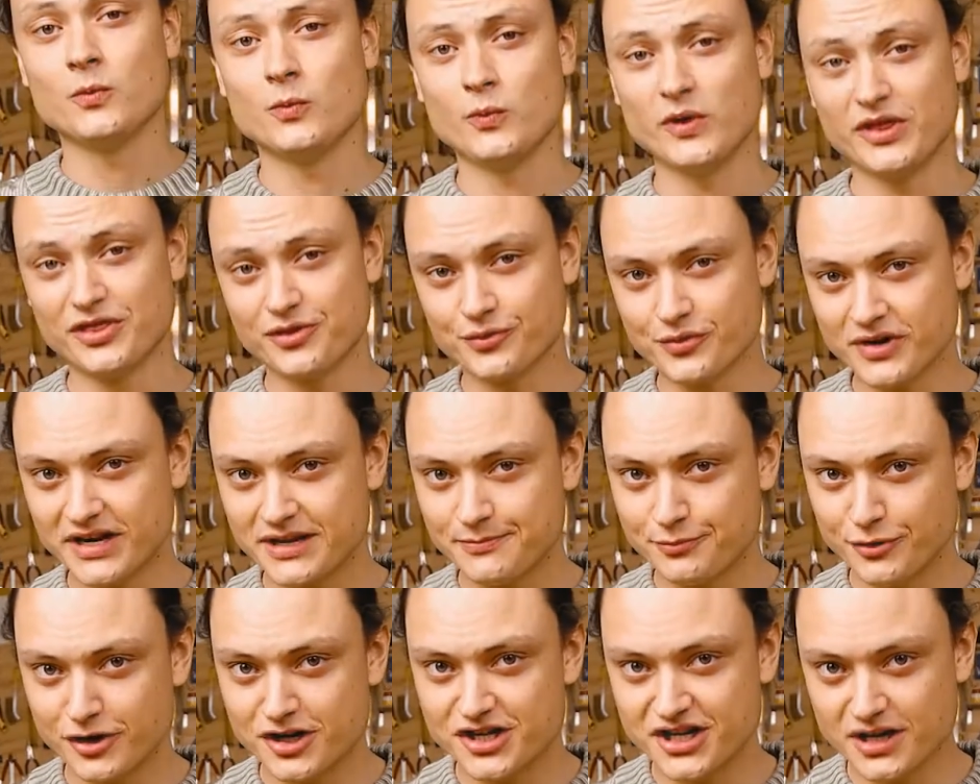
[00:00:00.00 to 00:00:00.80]
When
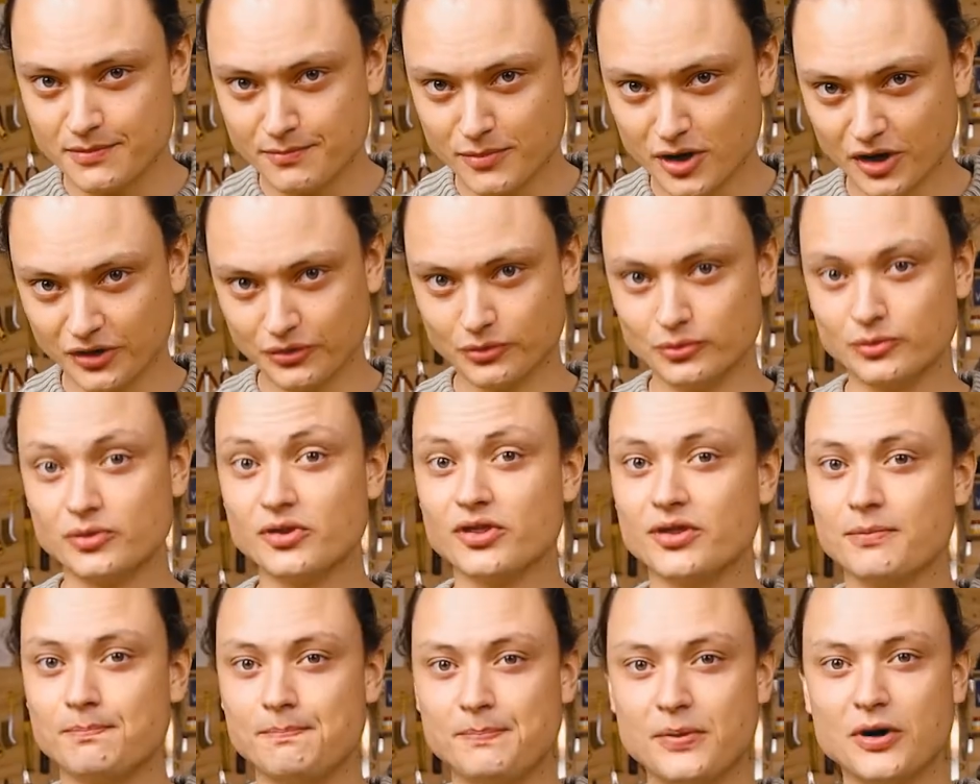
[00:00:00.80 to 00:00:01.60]
3D printing a
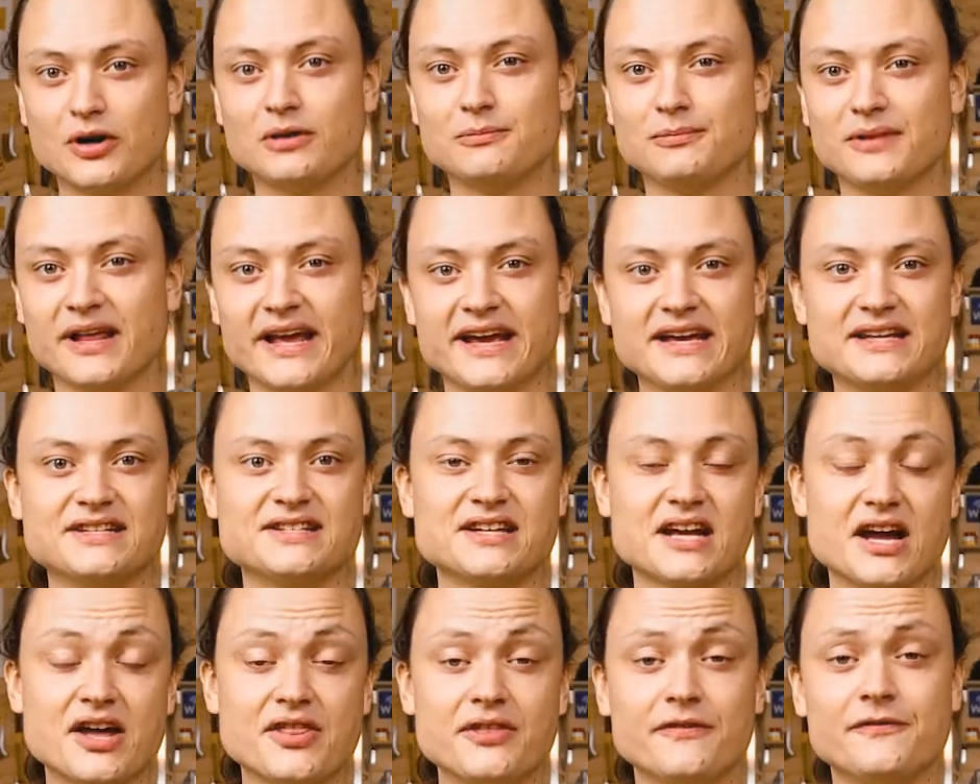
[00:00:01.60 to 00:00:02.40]
model, the bottom
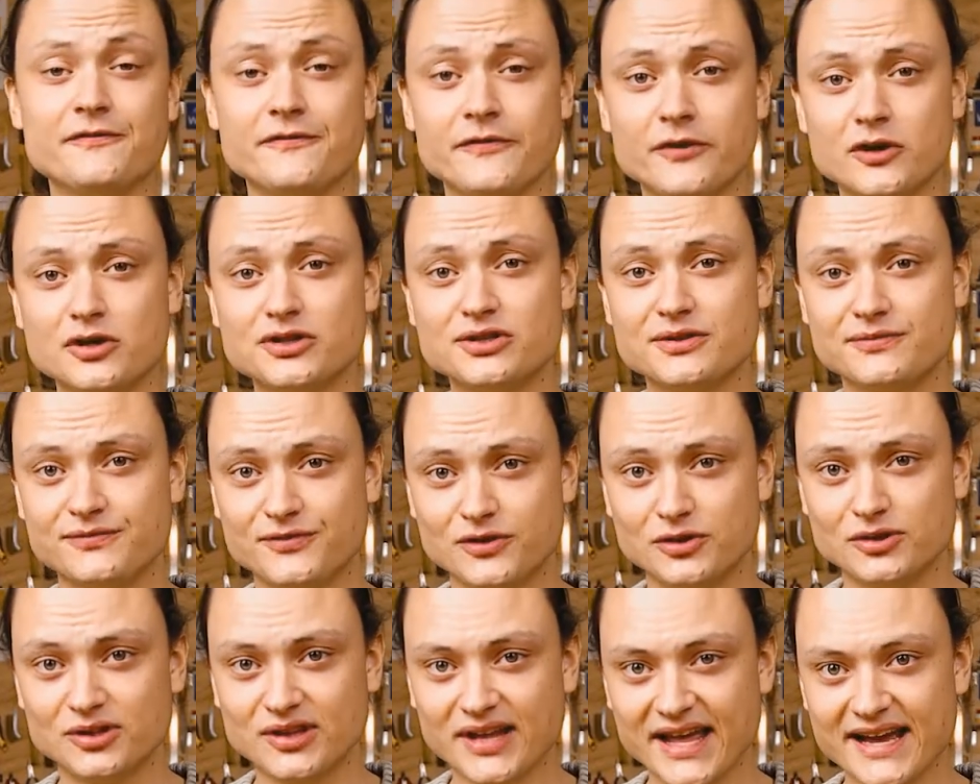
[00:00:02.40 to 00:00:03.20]
layers are the first
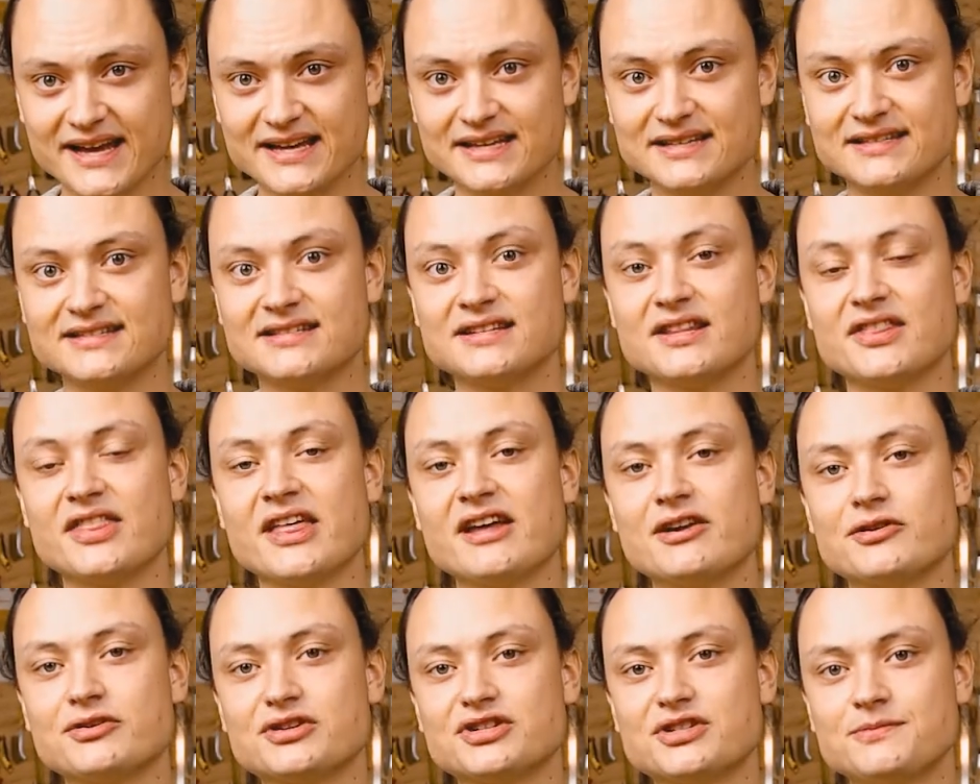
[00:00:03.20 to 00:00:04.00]
few layers
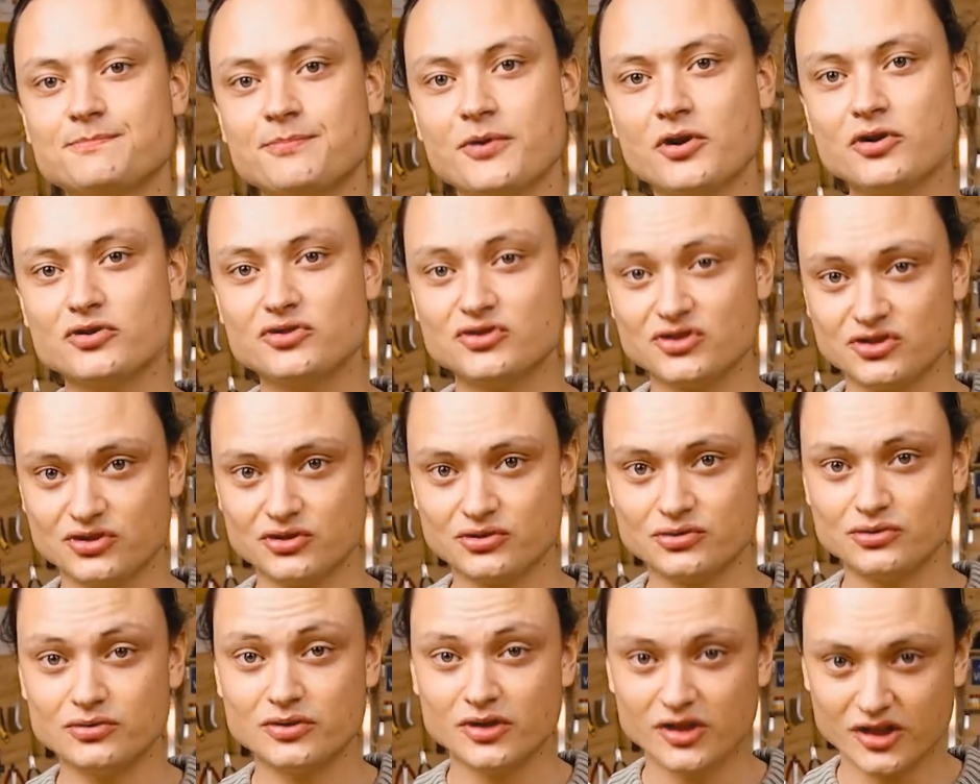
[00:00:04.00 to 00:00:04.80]
that are exposed
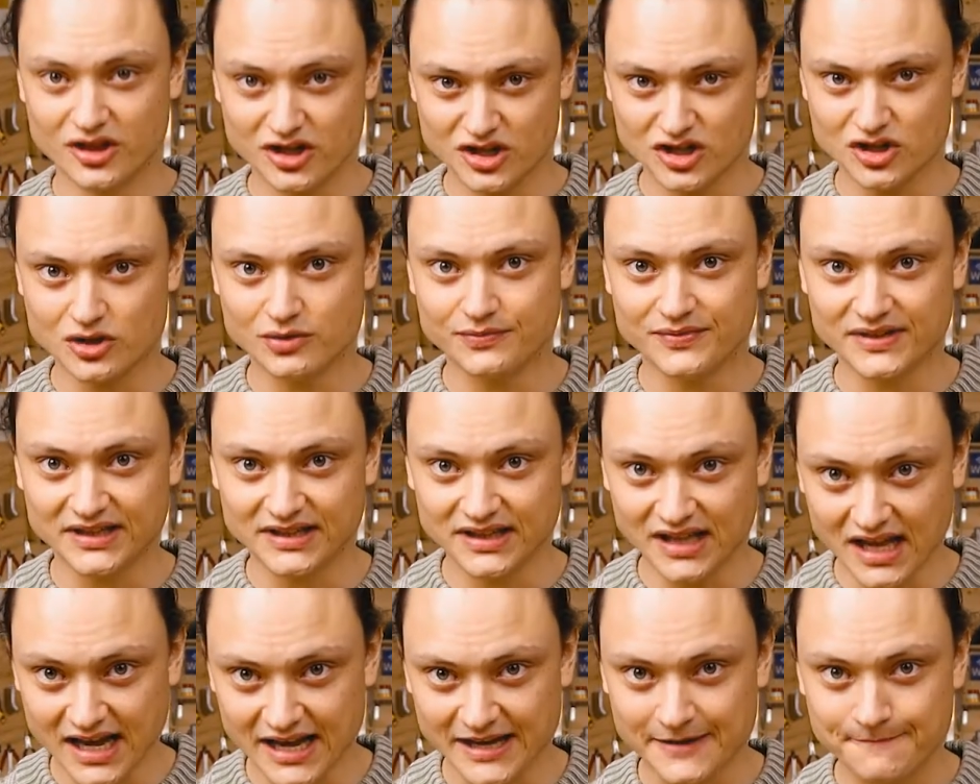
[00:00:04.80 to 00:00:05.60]
to the
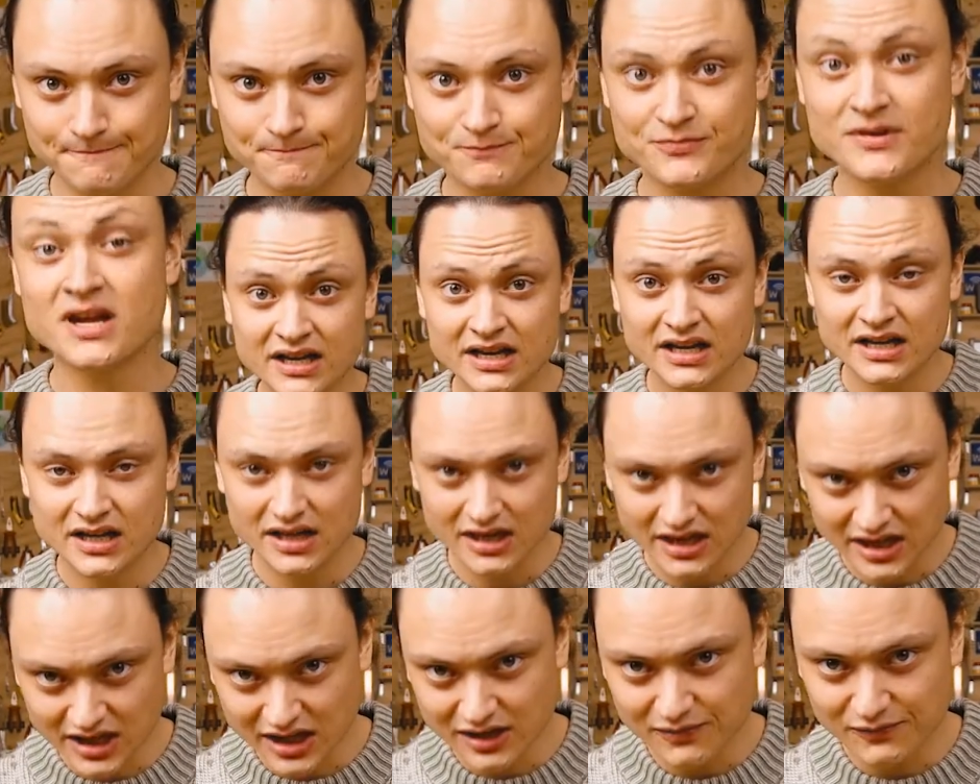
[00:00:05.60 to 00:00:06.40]
UV light.
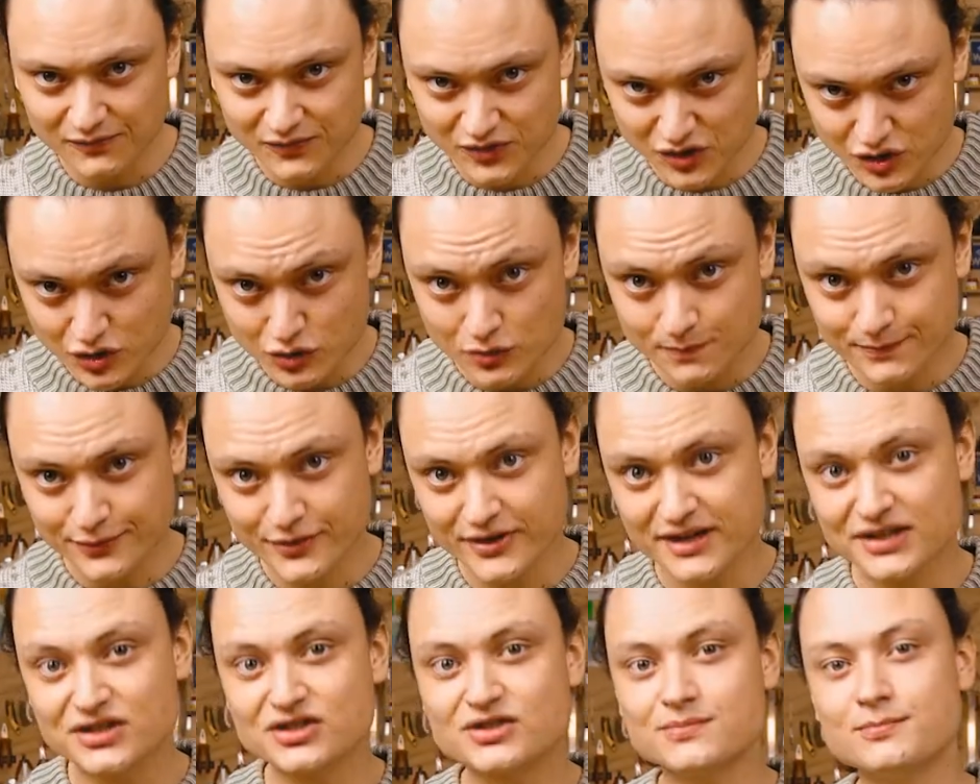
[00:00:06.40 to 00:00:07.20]
If you
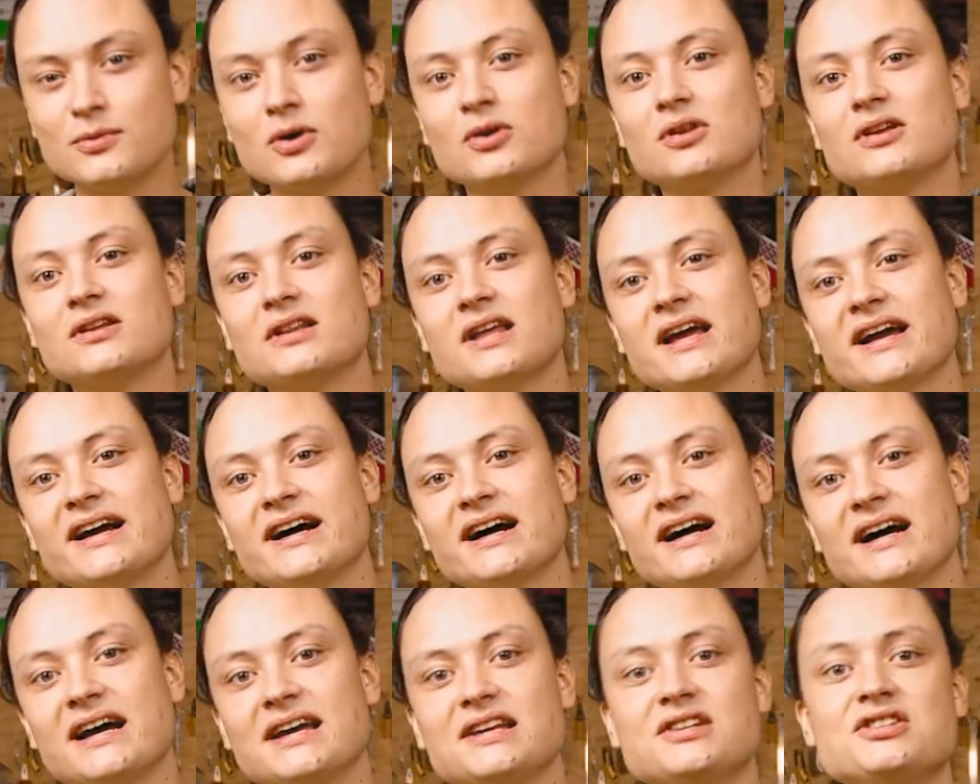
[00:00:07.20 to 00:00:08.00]
print smaller layer
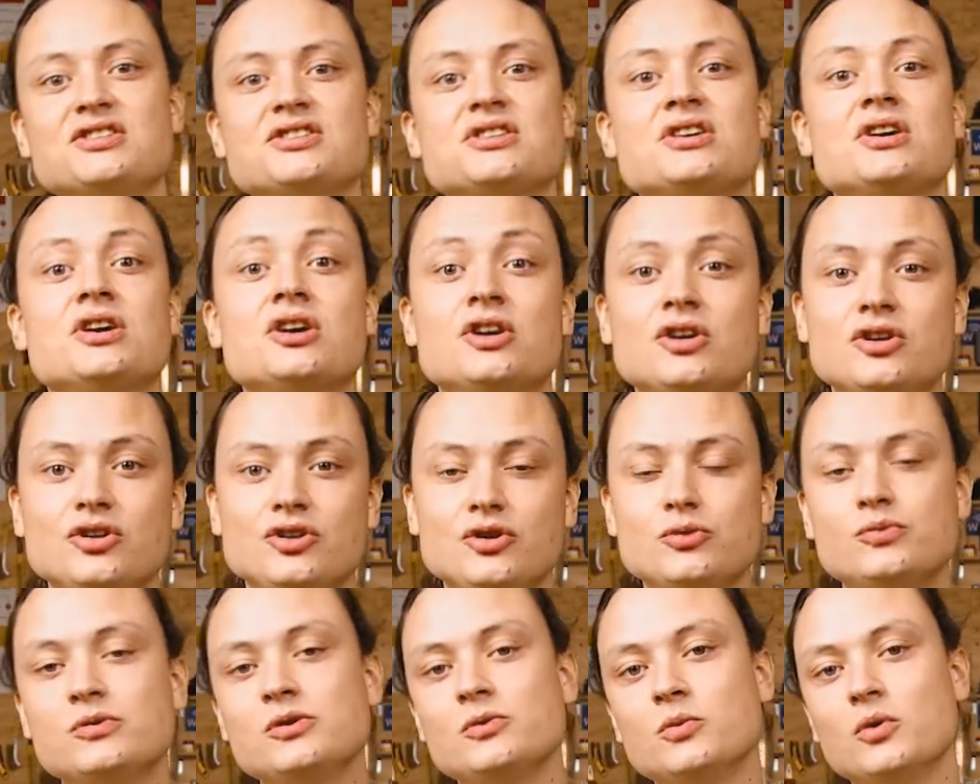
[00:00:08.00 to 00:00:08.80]
heights,
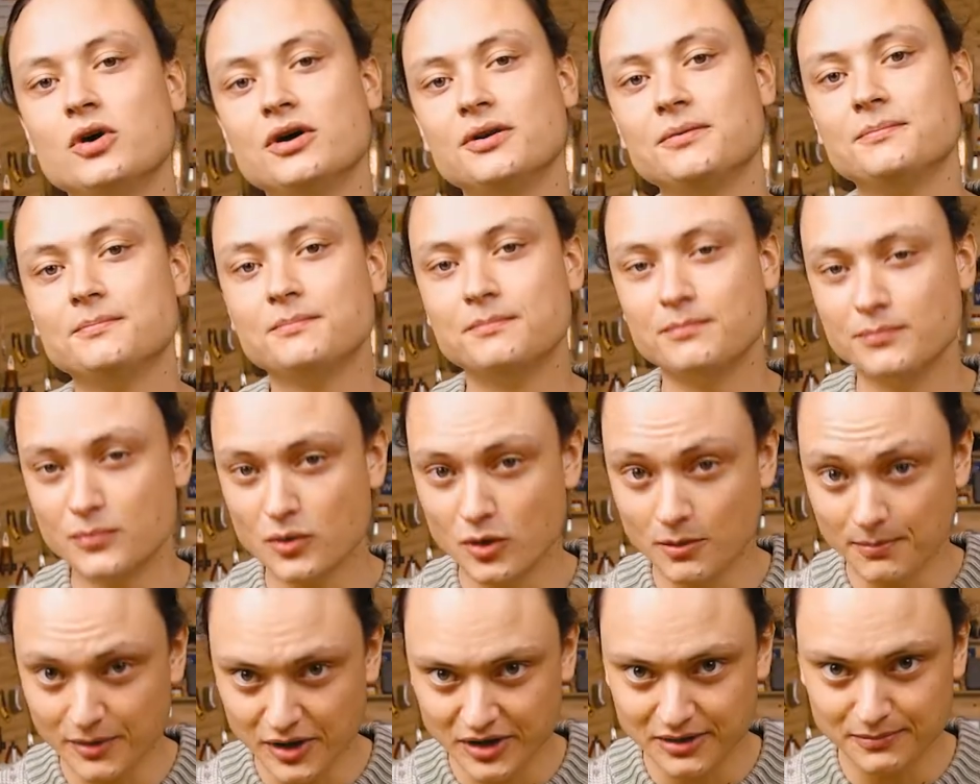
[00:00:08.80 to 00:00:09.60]
you will want
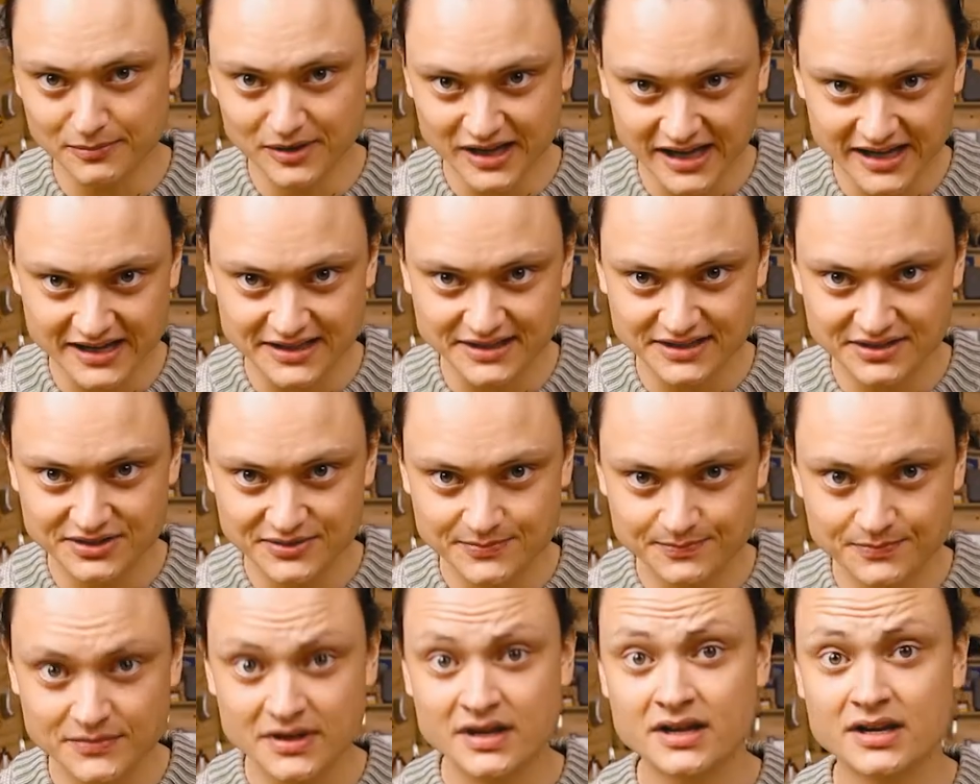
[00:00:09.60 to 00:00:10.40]
more bottom layers.